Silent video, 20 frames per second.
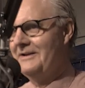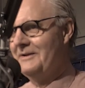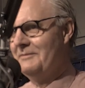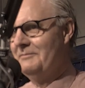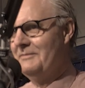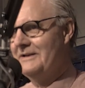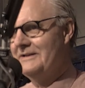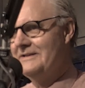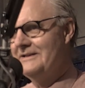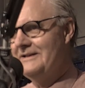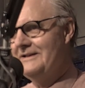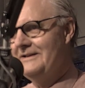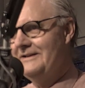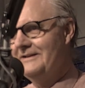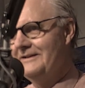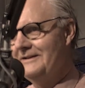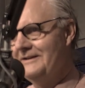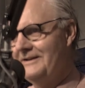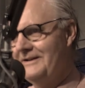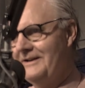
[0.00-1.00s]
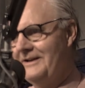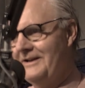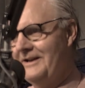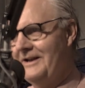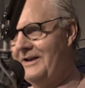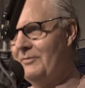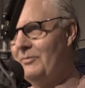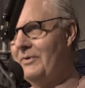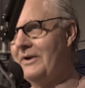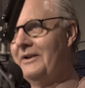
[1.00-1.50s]
Minty.
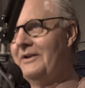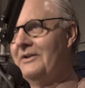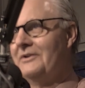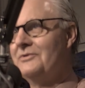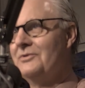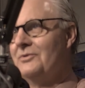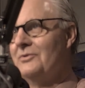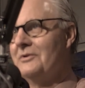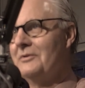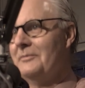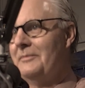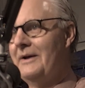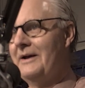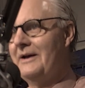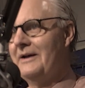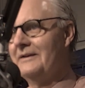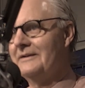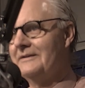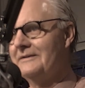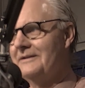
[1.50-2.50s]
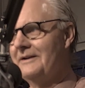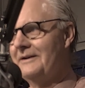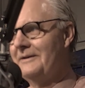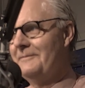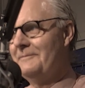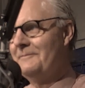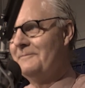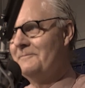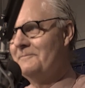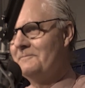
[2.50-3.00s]
We're going to talk about
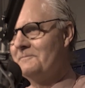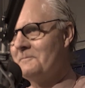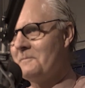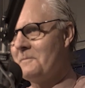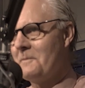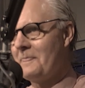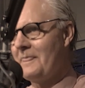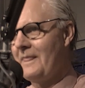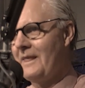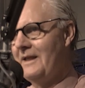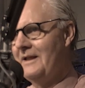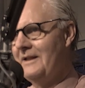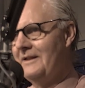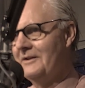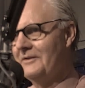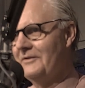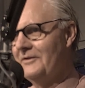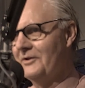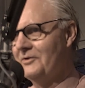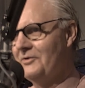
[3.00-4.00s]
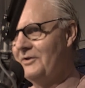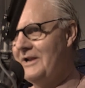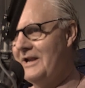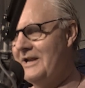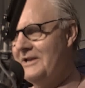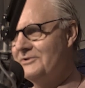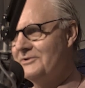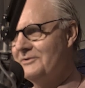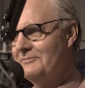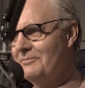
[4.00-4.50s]
the
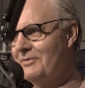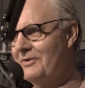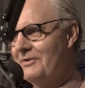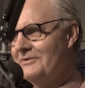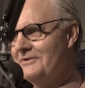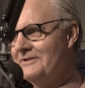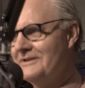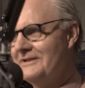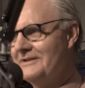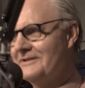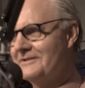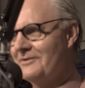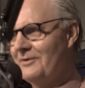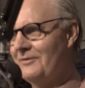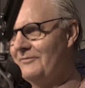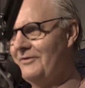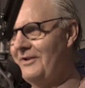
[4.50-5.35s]
creation process of